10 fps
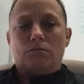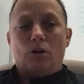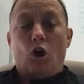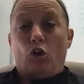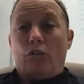
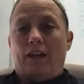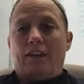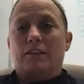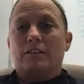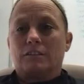hard that
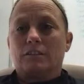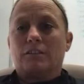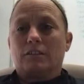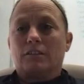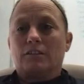is
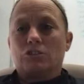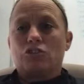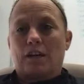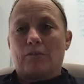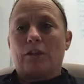to
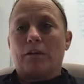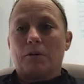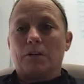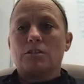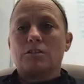travel that
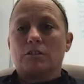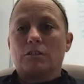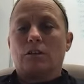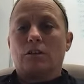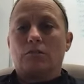much,
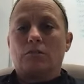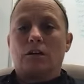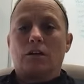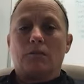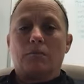you know,
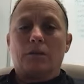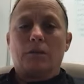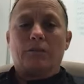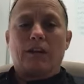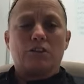and
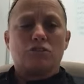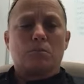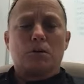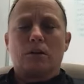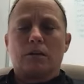the financial
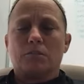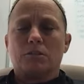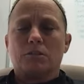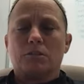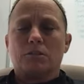burden it
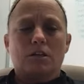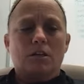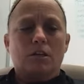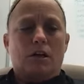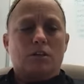puts on
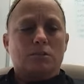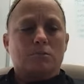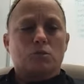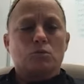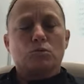some
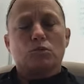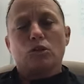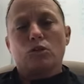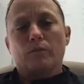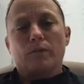schools.
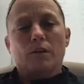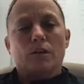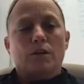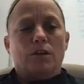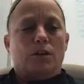So,
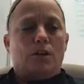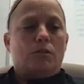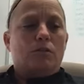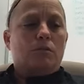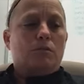you know,